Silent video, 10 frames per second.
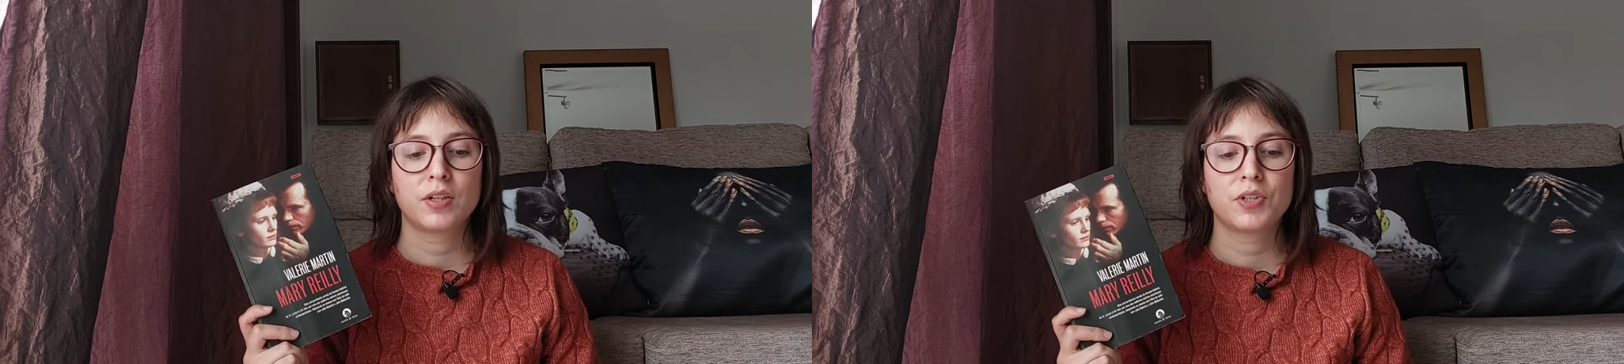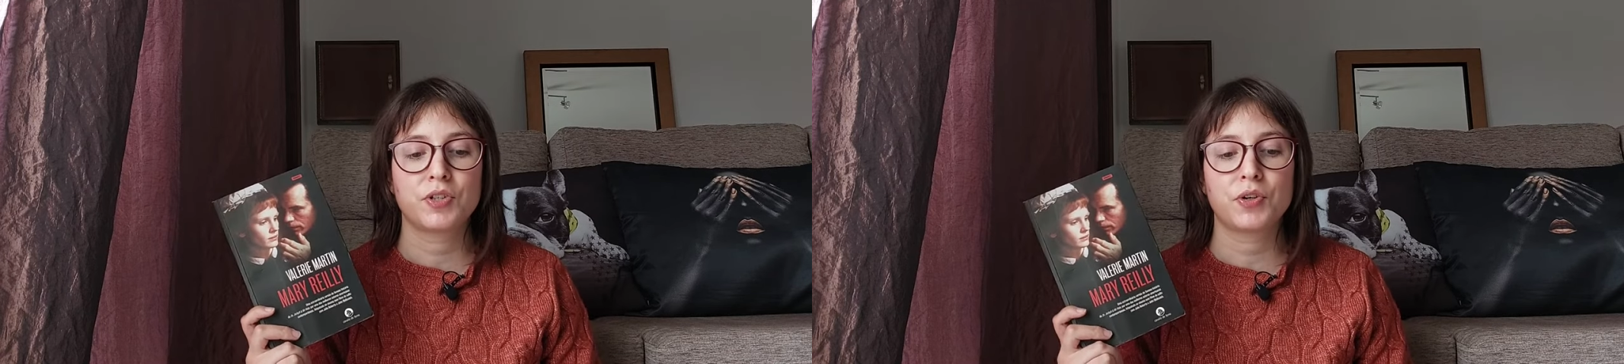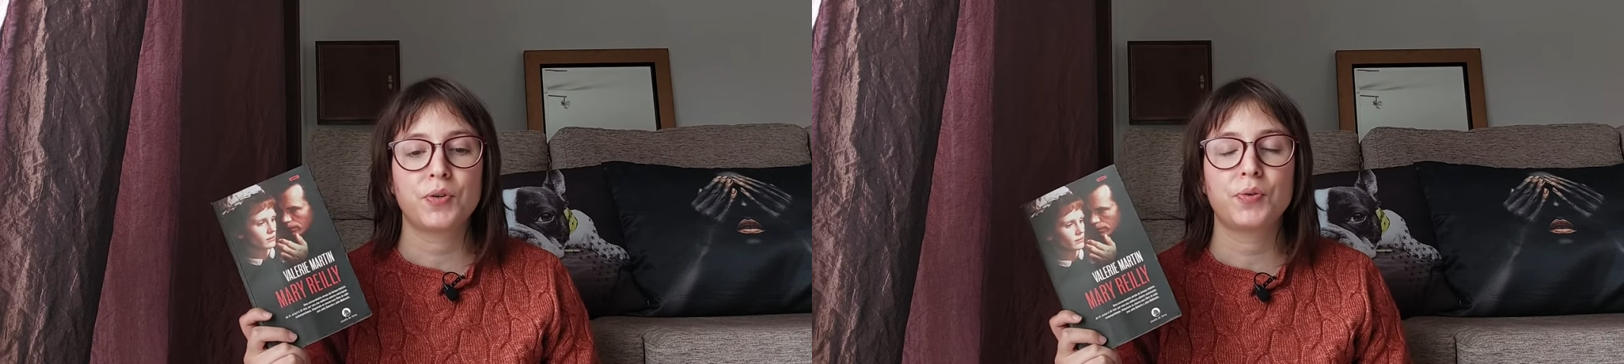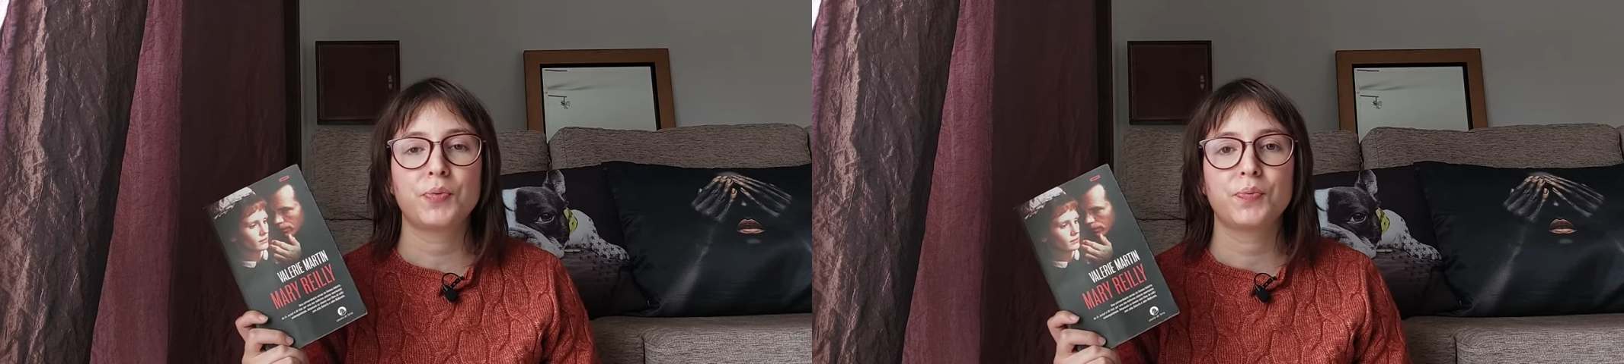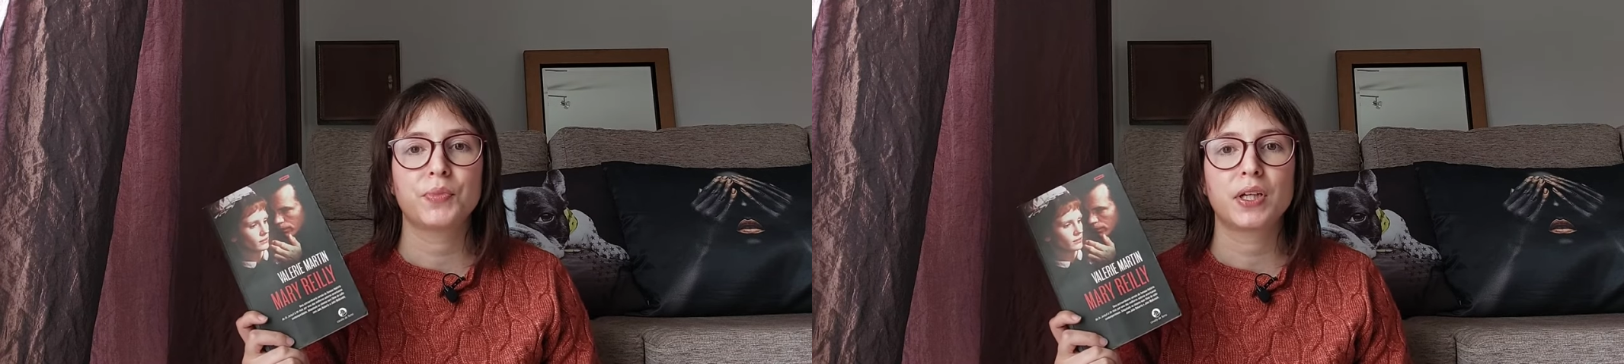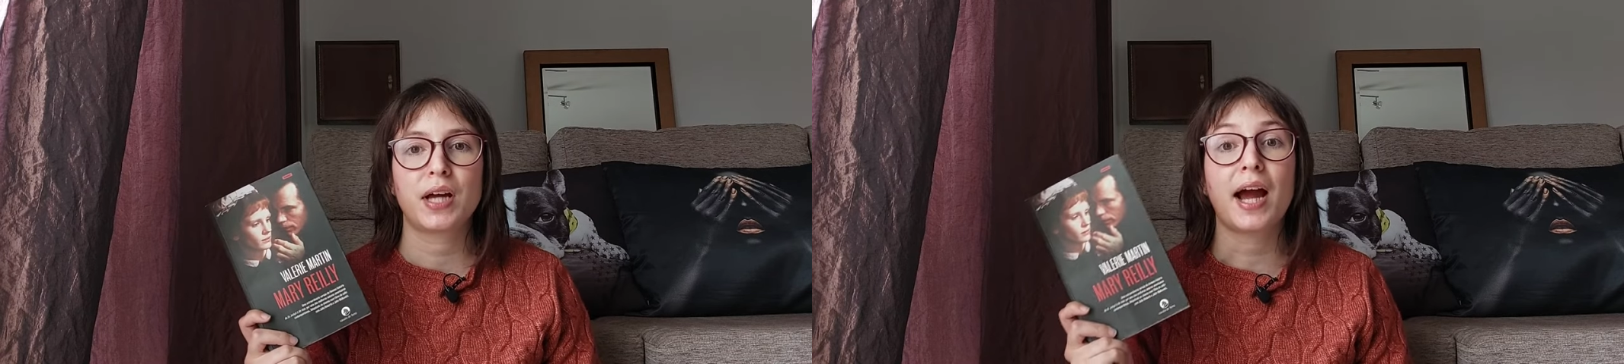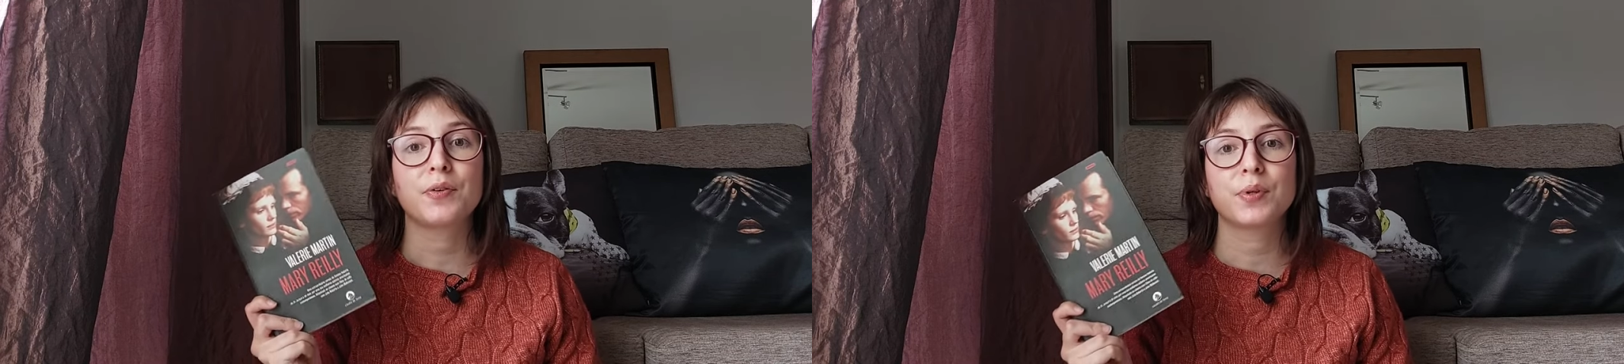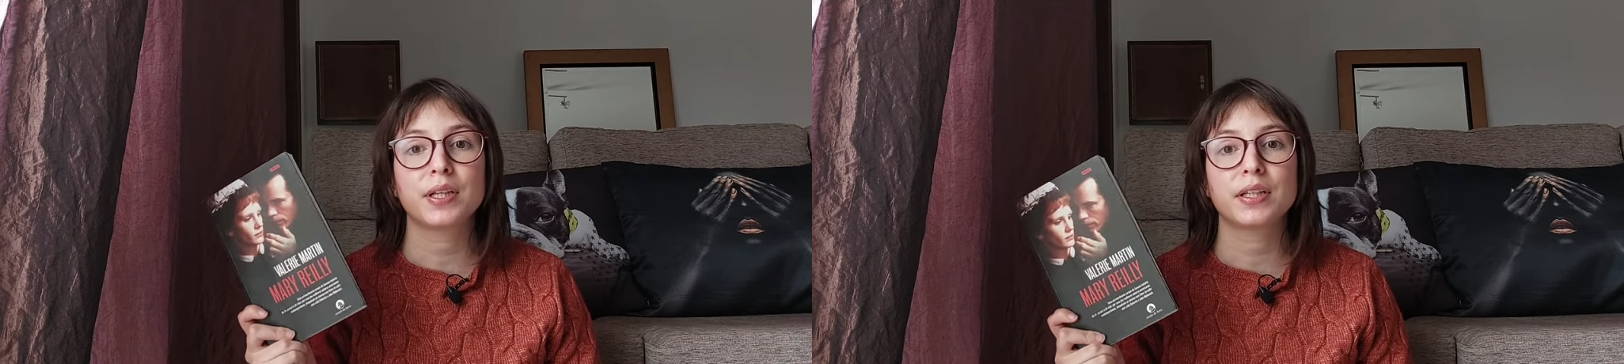So I
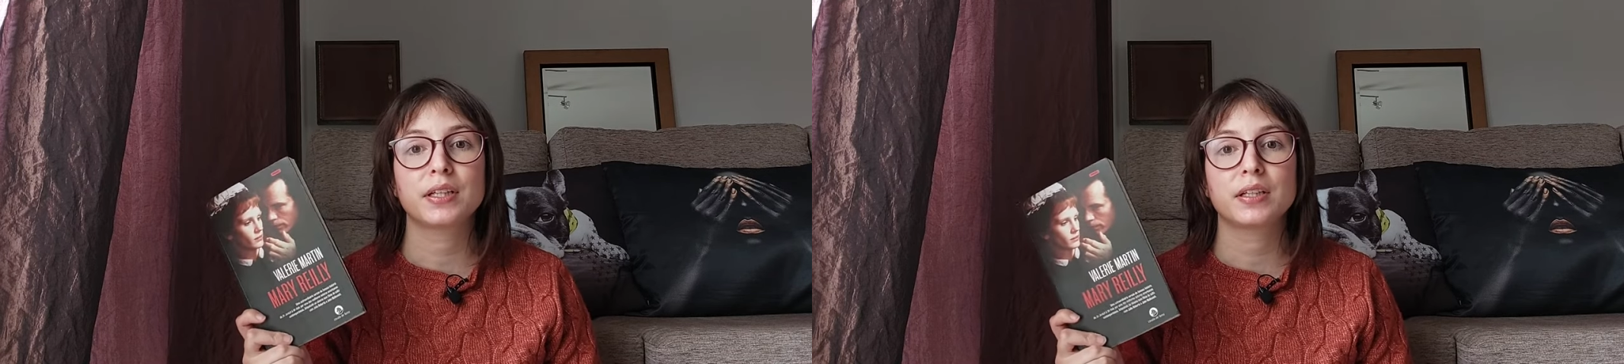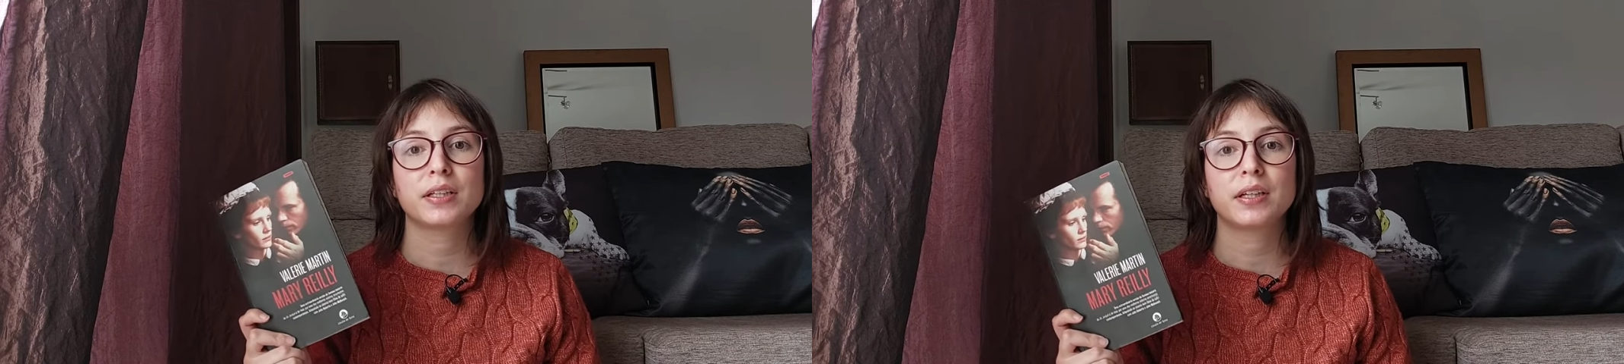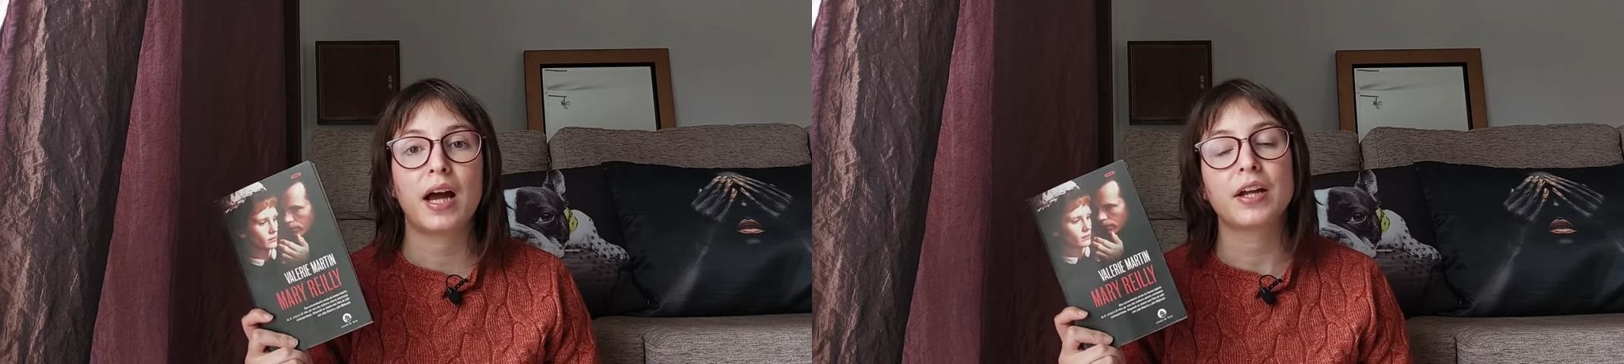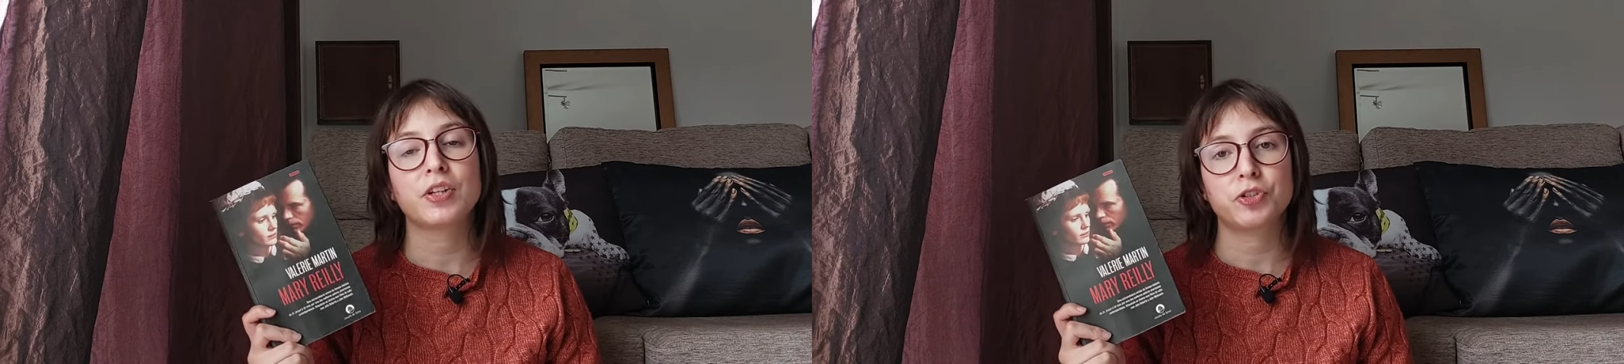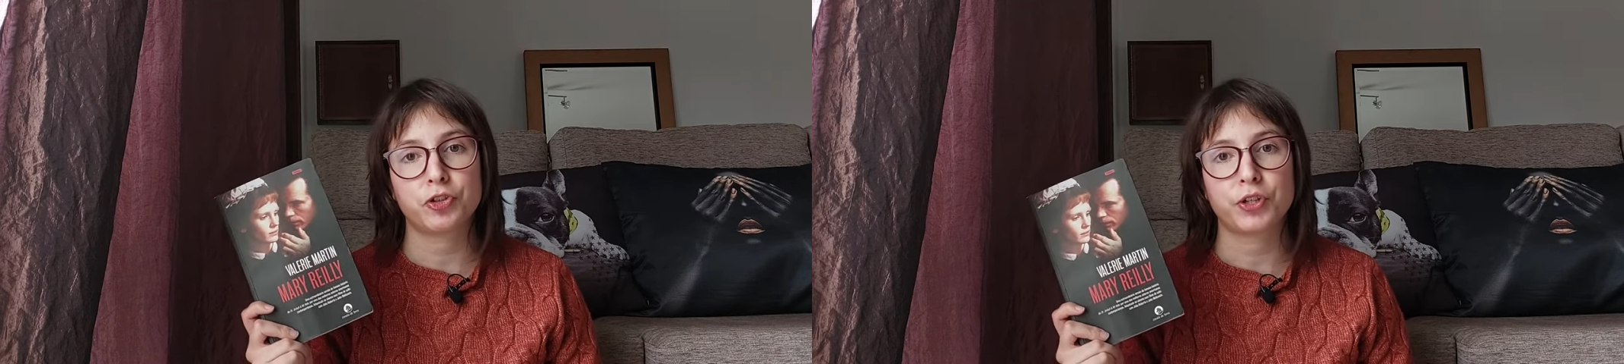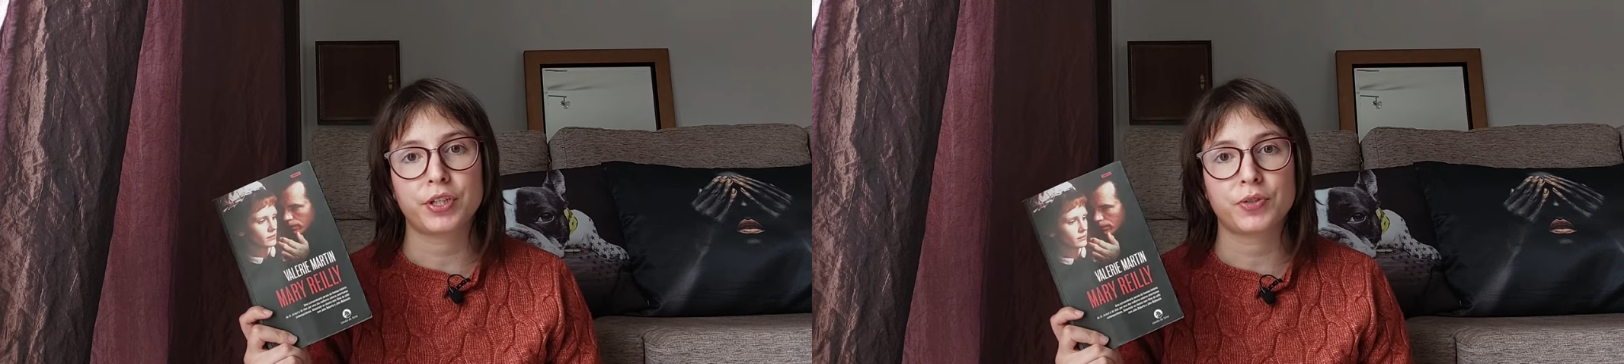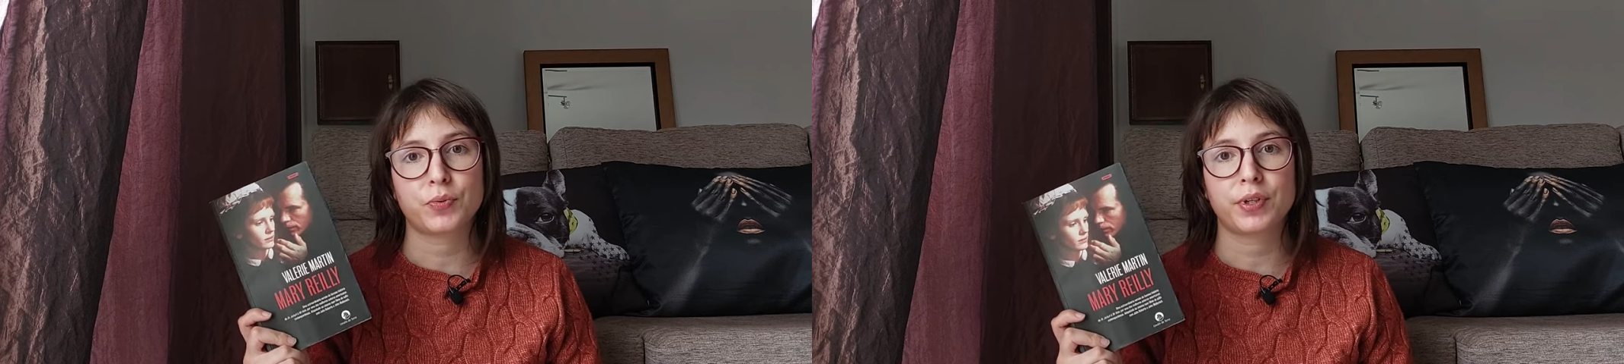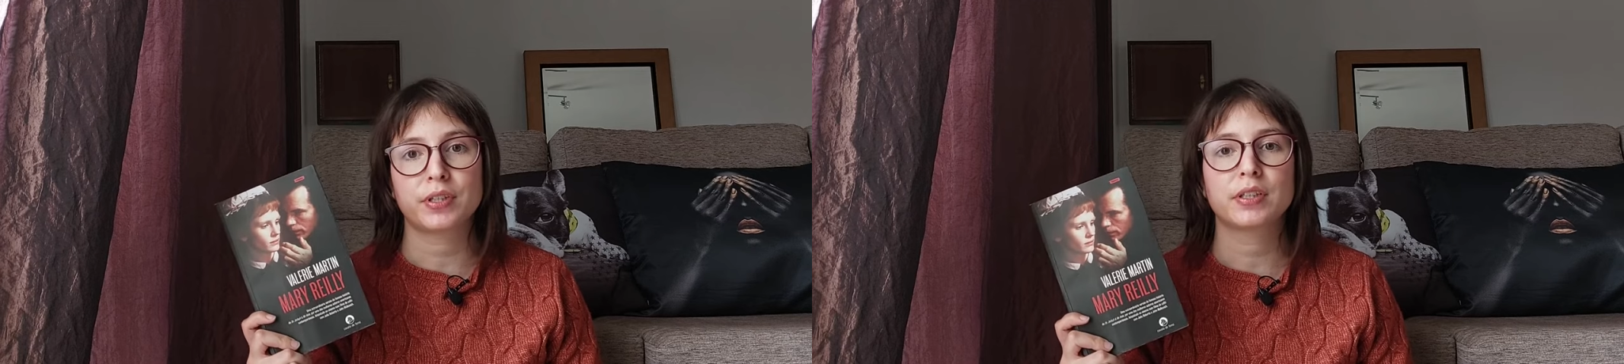enjoyed this
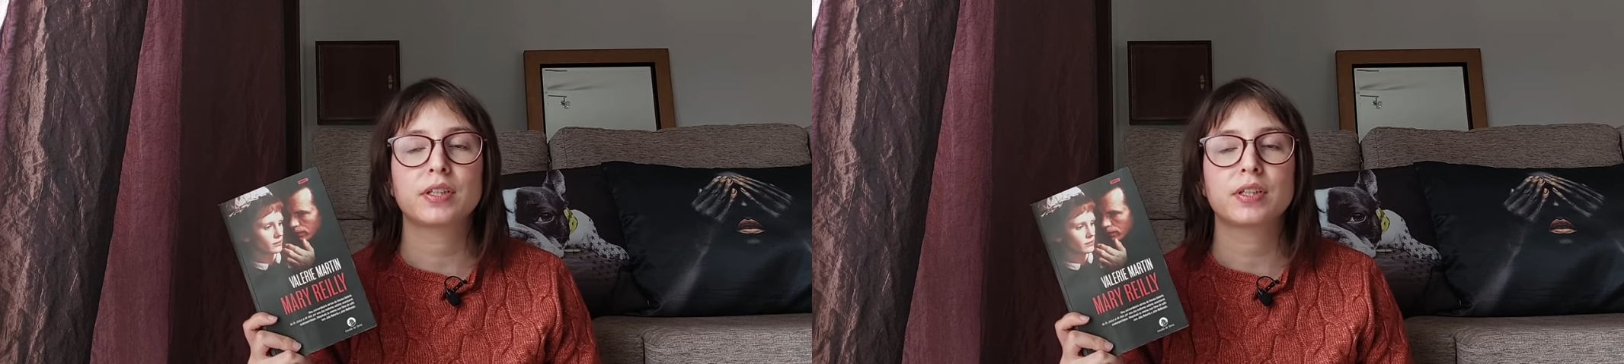one.